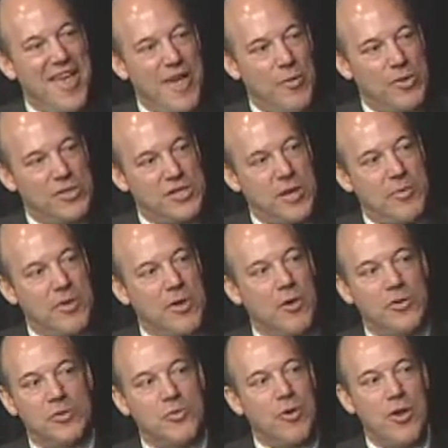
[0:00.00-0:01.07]
And when something
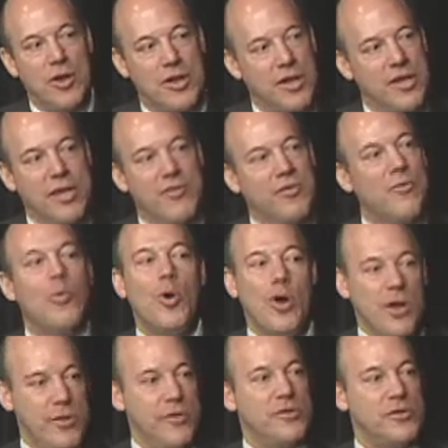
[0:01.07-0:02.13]
goes wrong in either
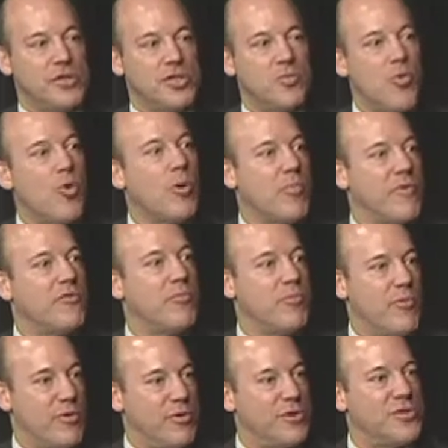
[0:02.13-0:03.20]
one, there's a swarm of
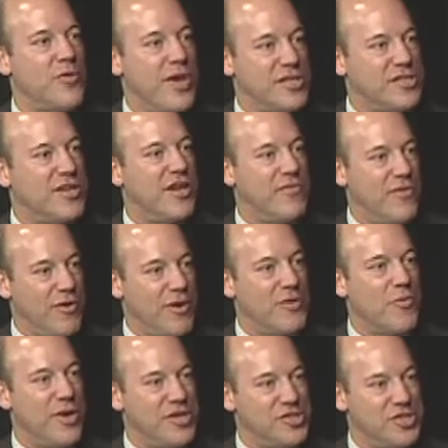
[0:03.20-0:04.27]
reporters who ask tough,
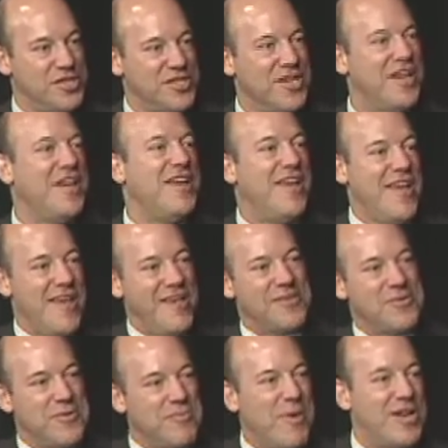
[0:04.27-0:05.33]
hard questions.
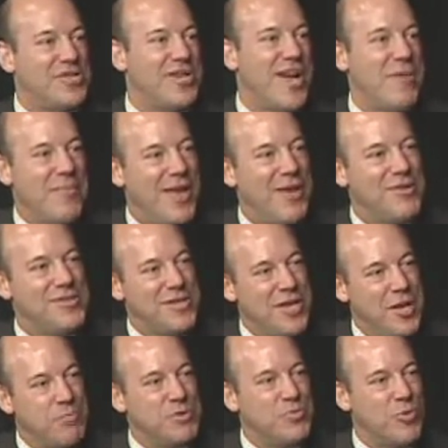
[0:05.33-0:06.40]
And so my job now is to
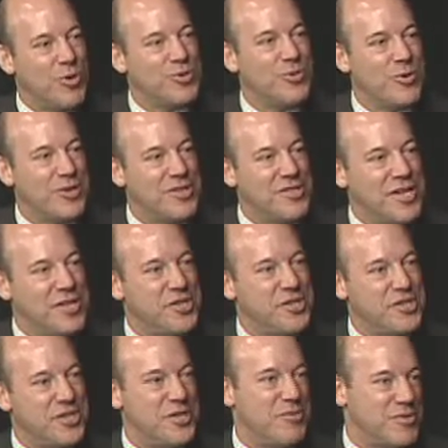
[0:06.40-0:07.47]
help sports
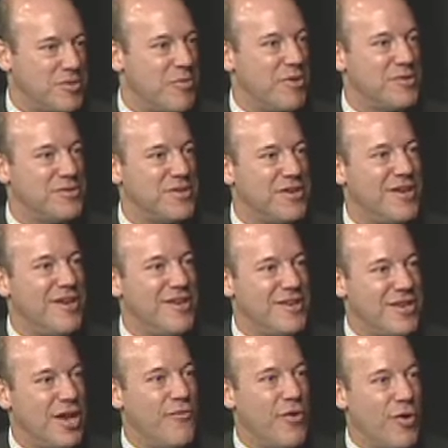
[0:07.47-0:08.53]
organizations deal with some of those
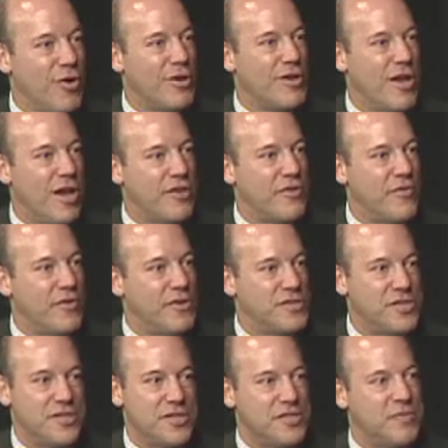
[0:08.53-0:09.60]
tough, hard
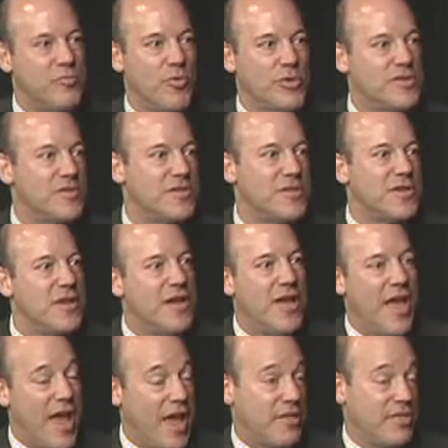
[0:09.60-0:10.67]
controversies that sports
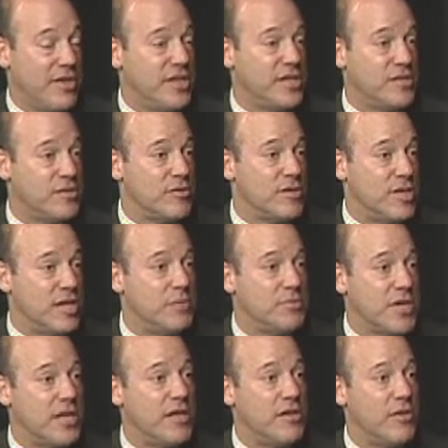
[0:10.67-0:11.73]
athletes or
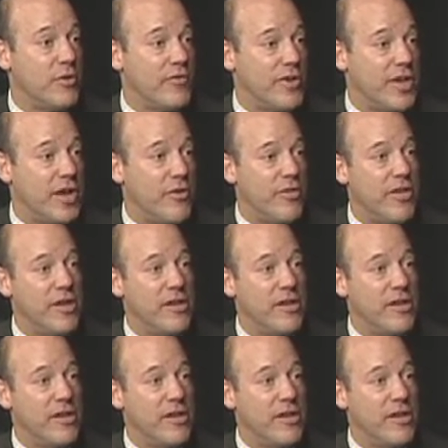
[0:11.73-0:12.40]
teams get into every now and